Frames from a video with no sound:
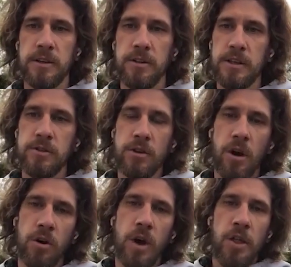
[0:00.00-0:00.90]
you need to
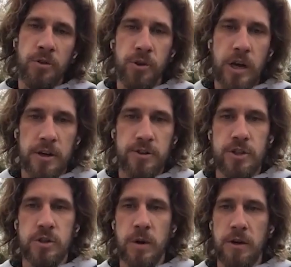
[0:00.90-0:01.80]
go to the
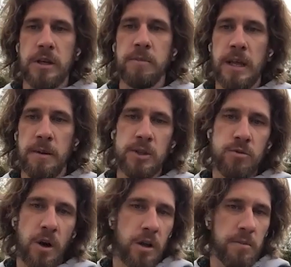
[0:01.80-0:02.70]
countries where you can play beach
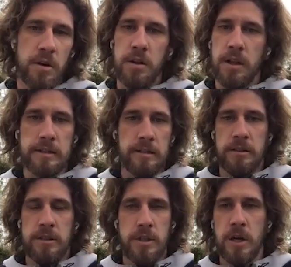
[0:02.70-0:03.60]
volleyball, and
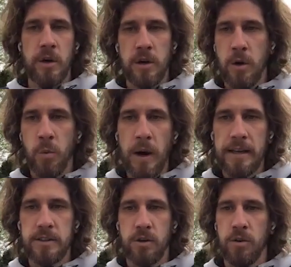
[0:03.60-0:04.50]
they're away.
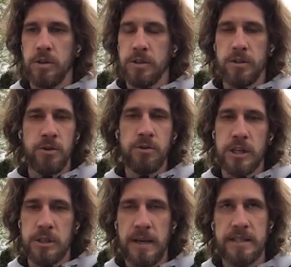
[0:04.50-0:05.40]
So it's huge
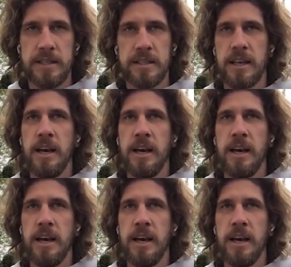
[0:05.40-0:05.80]
expenses.